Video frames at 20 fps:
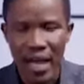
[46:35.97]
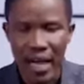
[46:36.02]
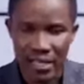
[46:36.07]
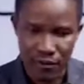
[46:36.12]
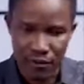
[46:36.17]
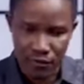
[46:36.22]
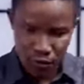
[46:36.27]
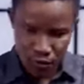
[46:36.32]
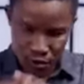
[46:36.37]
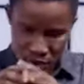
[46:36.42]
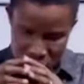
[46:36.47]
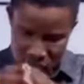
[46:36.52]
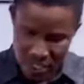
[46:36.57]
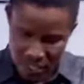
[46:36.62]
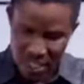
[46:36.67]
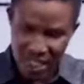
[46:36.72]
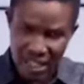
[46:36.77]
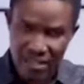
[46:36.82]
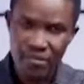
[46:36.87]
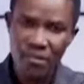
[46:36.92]
And if you
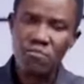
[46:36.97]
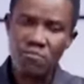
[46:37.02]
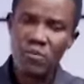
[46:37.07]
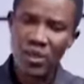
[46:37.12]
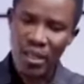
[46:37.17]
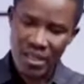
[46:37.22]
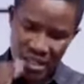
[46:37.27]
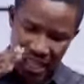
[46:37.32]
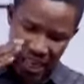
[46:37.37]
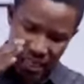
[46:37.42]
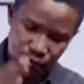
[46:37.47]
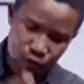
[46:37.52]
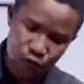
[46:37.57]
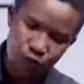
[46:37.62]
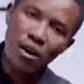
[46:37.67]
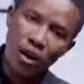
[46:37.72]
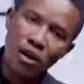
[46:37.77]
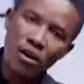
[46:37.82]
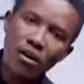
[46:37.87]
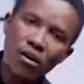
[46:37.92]
receive, then
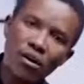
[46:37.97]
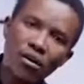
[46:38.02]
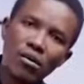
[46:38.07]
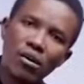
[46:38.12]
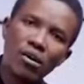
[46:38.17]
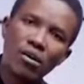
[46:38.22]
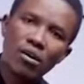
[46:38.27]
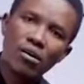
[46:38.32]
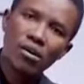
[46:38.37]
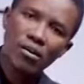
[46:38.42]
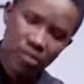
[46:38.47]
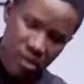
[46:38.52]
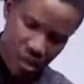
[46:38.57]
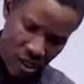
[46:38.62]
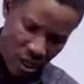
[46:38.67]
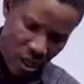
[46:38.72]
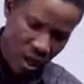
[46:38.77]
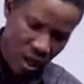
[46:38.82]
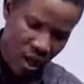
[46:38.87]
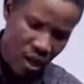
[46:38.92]
follow
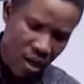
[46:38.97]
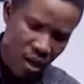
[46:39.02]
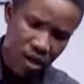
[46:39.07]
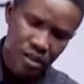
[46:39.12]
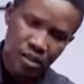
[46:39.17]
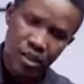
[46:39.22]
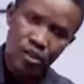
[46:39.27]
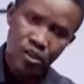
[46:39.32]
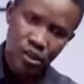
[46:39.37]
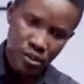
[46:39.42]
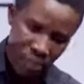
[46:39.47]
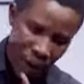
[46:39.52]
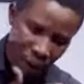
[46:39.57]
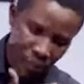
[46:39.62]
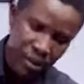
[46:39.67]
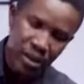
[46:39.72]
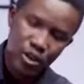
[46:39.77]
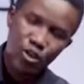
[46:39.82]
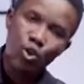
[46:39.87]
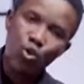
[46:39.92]
the
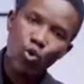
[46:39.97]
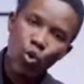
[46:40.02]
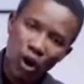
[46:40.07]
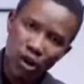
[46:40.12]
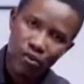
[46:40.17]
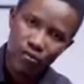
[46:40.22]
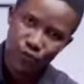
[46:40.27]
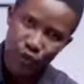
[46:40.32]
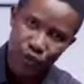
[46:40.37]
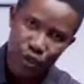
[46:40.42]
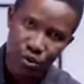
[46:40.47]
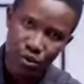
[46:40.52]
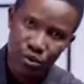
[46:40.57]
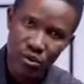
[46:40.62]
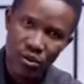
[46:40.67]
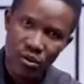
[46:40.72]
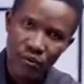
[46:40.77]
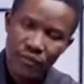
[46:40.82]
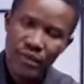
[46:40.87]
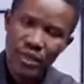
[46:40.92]
biblical
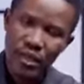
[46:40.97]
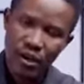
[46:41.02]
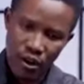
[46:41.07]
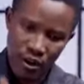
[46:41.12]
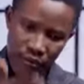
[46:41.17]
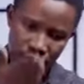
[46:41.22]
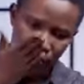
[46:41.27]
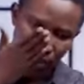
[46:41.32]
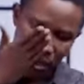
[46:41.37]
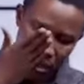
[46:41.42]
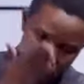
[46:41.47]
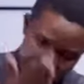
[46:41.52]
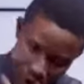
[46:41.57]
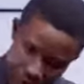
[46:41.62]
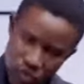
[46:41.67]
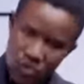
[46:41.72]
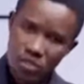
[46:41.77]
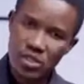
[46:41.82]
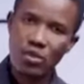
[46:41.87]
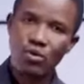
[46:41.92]
worldview of a
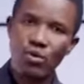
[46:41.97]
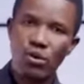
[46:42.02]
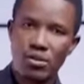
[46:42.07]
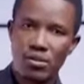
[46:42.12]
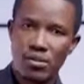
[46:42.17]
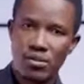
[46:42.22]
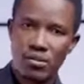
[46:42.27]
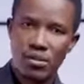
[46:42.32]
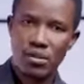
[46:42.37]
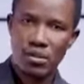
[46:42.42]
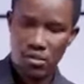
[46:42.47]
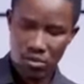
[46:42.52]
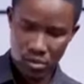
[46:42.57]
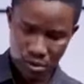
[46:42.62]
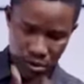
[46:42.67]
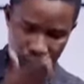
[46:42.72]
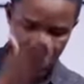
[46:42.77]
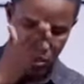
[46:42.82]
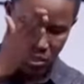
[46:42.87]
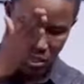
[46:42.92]
good steward,
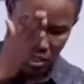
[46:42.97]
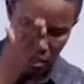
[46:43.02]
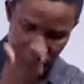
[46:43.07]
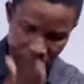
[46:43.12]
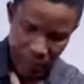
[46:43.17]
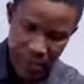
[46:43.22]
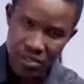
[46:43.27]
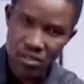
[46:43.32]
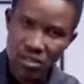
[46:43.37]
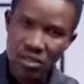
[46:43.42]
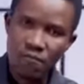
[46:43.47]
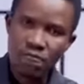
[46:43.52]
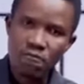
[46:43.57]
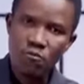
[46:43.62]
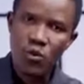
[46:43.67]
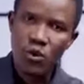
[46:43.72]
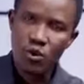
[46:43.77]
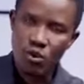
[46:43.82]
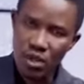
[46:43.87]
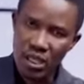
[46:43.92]
who is the person
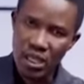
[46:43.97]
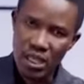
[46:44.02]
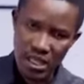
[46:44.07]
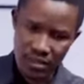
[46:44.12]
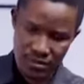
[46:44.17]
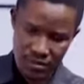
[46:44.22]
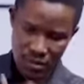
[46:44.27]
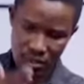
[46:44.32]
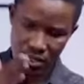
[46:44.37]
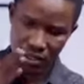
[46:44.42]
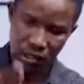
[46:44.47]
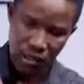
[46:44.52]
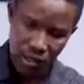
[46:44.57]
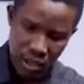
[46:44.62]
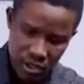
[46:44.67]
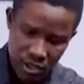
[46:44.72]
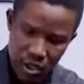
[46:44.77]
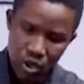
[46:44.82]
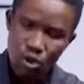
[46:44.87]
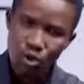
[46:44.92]
who gives to
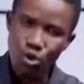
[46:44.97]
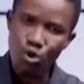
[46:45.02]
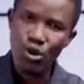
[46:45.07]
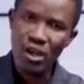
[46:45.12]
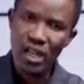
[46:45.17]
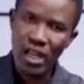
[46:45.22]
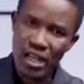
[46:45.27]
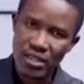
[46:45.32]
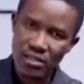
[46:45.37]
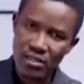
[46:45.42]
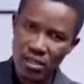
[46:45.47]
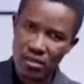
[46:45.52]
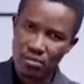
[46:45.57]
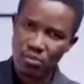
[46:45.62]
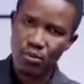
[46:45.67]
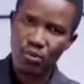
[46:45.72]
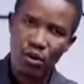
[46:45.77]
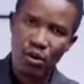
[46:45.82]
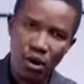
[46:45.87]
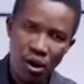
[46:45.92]
God, who lends to the
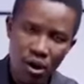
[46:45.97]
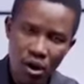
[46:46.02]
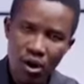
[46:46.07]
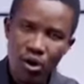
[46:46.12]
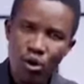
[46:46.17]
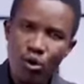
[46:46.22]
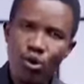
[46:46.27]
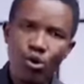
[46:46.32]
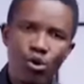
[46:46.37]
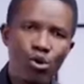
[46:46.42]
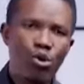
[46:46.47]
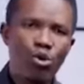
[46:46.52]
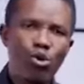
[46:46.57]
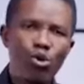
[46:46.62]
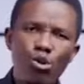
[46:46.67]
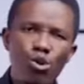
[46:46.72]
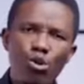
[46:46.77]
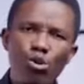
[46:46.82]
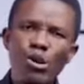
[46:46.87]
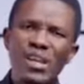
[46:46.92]
poor,
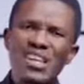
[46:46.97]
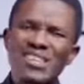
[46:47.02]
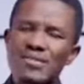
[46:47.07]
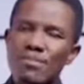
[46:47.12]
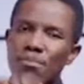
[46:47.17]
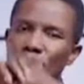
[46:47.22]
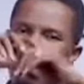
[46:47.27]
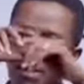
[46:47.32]
who is